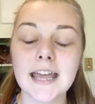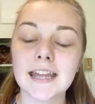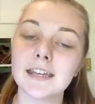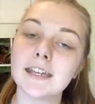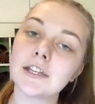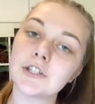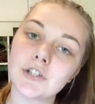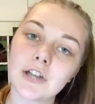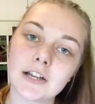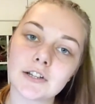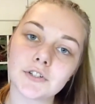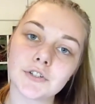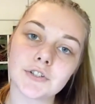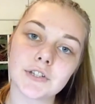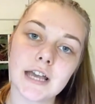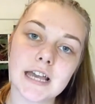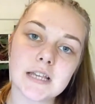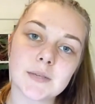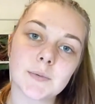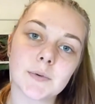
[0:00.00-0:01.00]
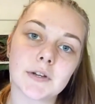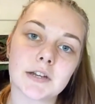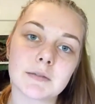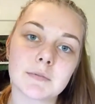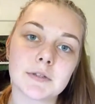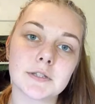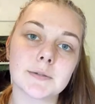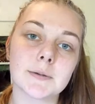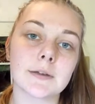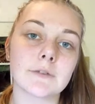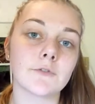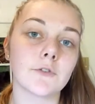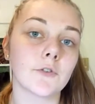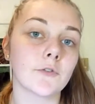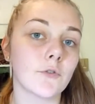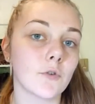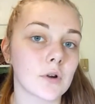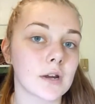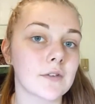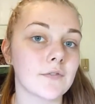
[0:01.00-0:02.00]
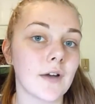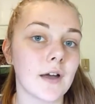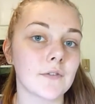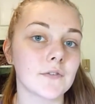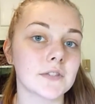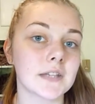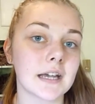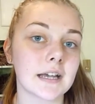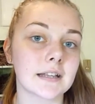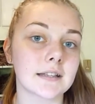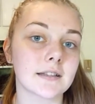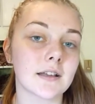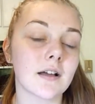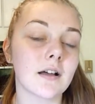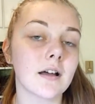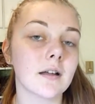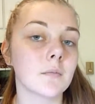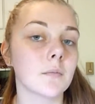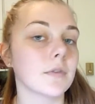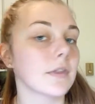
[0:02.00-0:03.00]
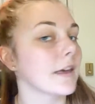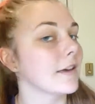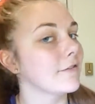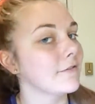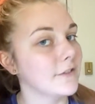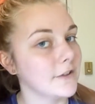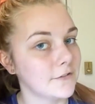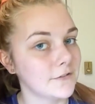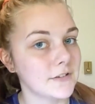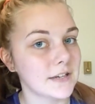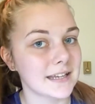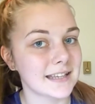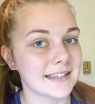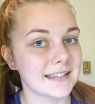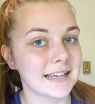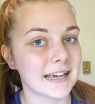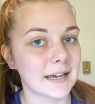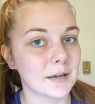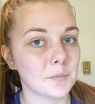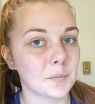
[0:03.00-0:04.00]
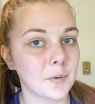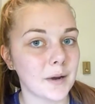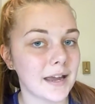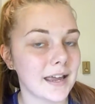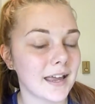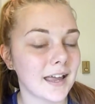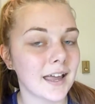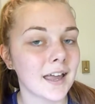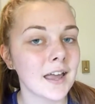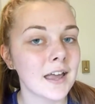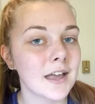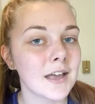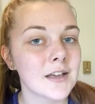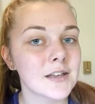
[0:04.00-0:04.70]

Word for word: And each exercise we're gonna be doing for 45 seconds on with a 15 second break.